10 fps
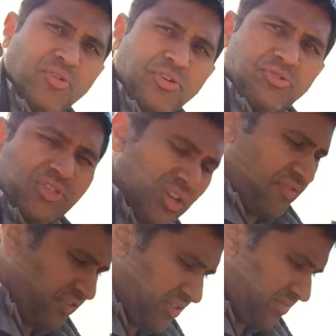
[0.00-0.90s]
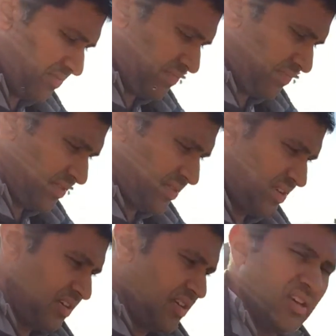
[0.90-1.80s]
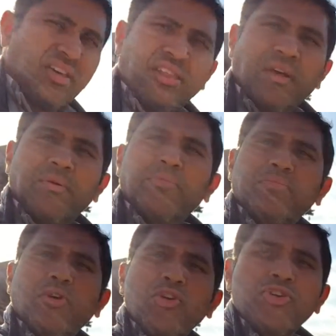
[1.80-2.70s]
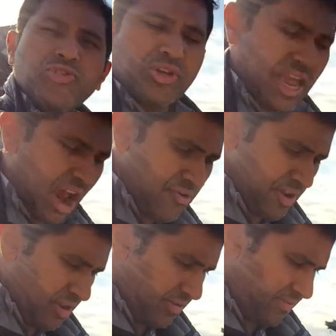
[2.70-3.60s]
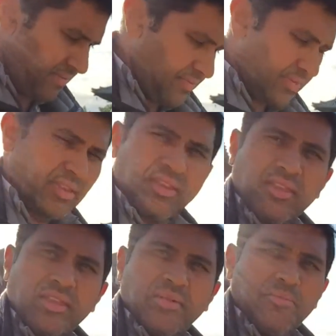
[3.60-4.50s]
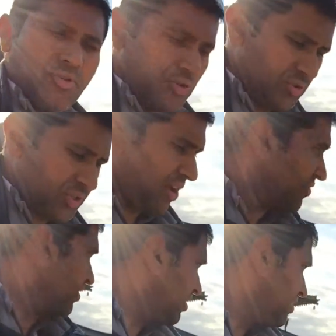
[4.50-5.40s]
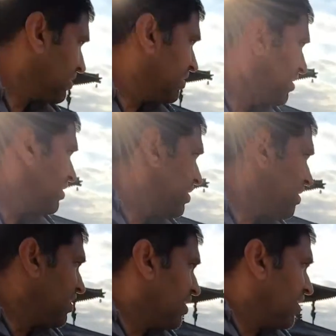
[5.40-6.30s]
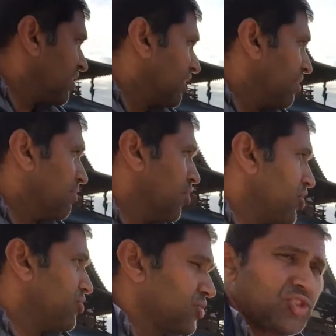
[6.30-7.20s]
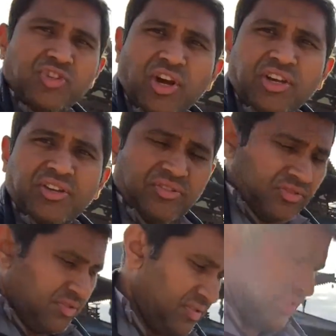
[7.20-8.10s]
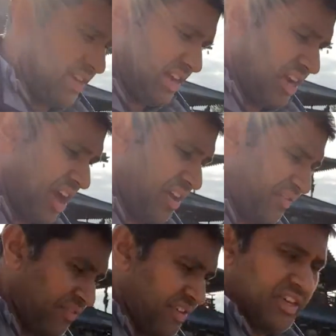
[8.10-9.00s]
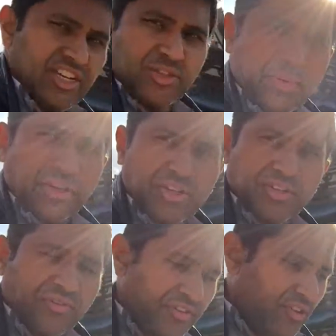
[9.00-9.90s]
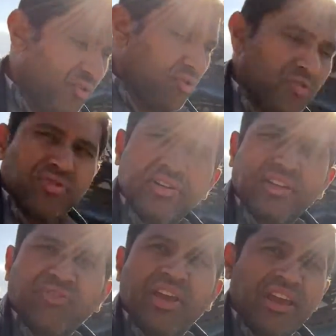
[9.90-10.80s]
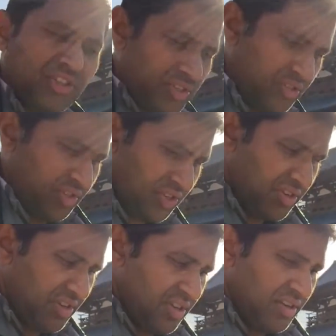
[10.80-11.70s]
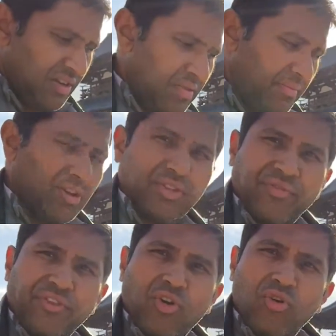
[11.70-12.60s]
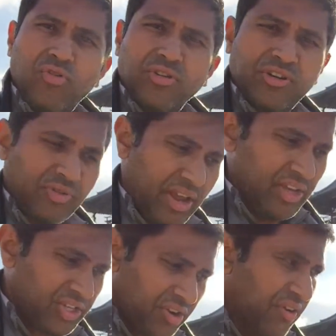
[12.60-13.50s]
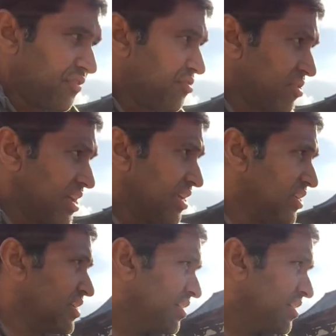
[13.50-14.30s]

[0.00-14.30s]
more you suffer. The more you carry, the more you suffer. The more you struggle in life is because of your own creations, because of your own creation of greed,